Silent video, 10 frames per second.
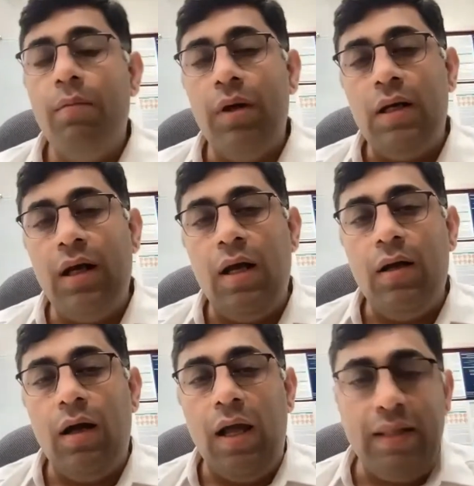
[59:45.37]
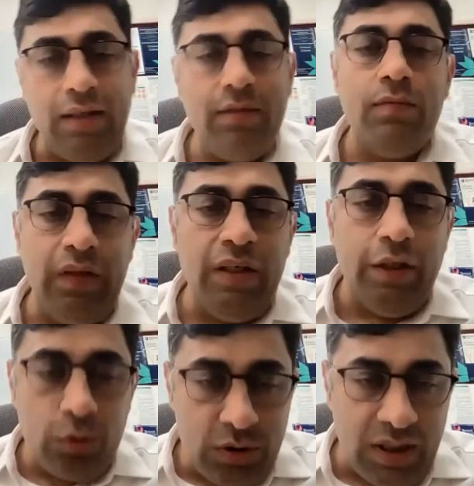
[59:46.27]
But I think we
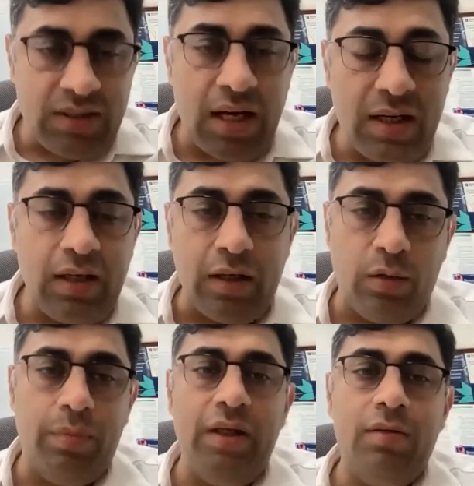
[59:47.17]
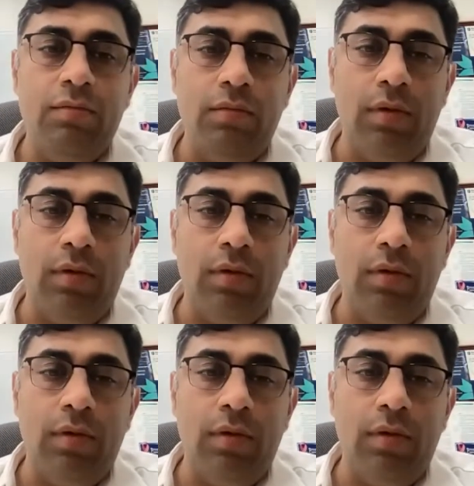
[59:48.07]
need to change that a little bit,